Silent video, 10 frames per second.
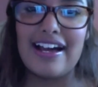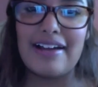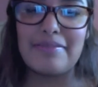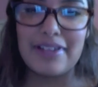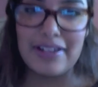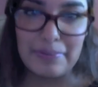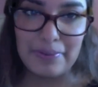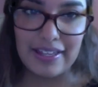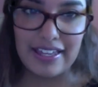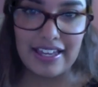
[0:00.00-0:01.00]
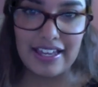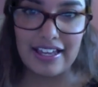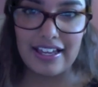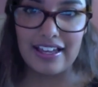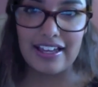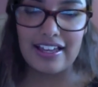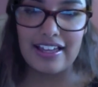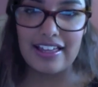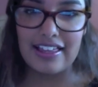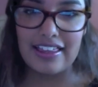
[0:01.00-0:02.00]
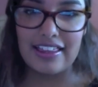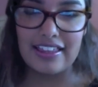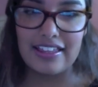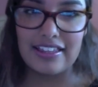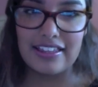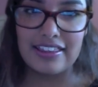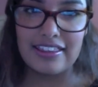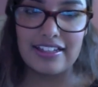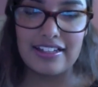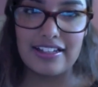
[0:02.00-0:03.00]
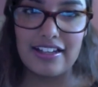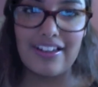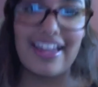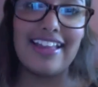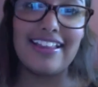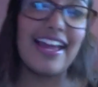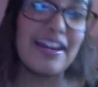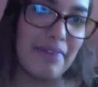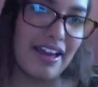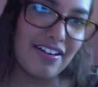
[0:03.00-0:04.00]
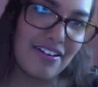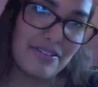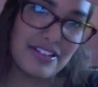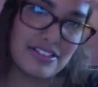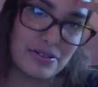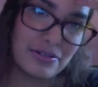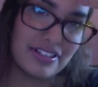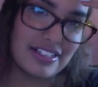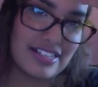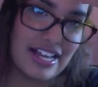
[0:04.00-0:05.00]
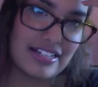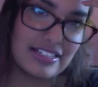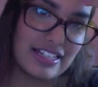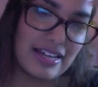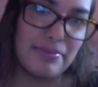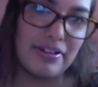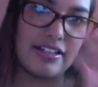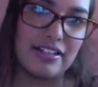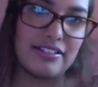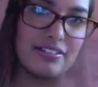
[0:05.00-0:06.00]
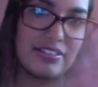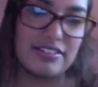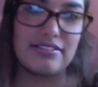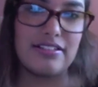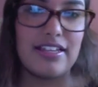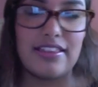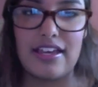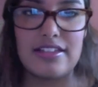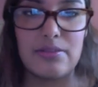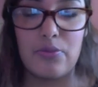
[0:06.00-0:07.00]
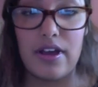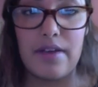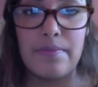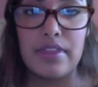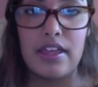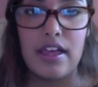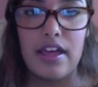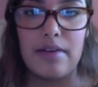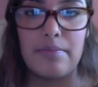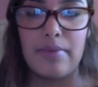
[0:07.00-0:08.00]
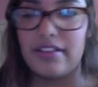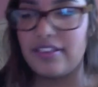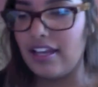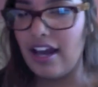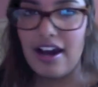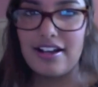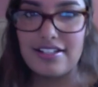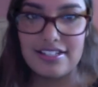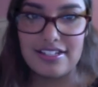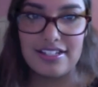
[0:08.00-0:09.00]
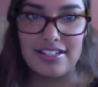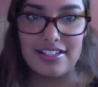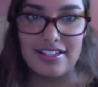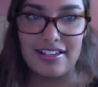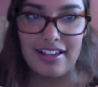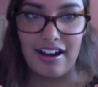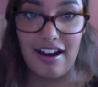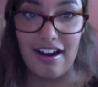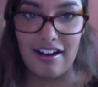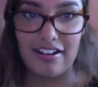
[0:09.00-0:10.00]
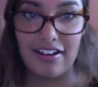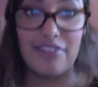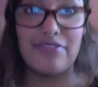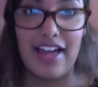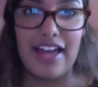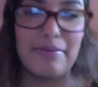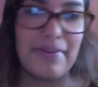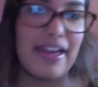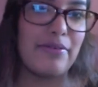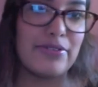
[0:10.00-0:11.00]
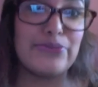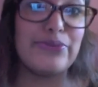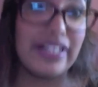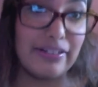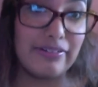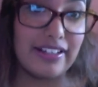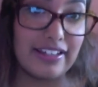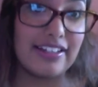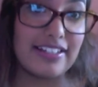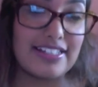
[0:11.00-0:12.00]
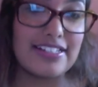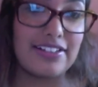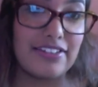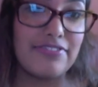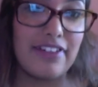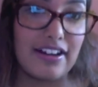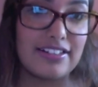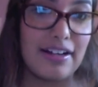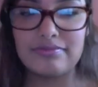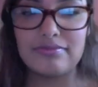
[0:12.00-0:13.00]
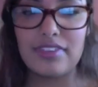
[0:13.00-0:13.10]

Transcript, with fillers: I'm gonna pick the okay in the anime. I don't know what it's called exactly. I put it, it there somewhere. But the last arc of the anime was really, really good until they fucked up.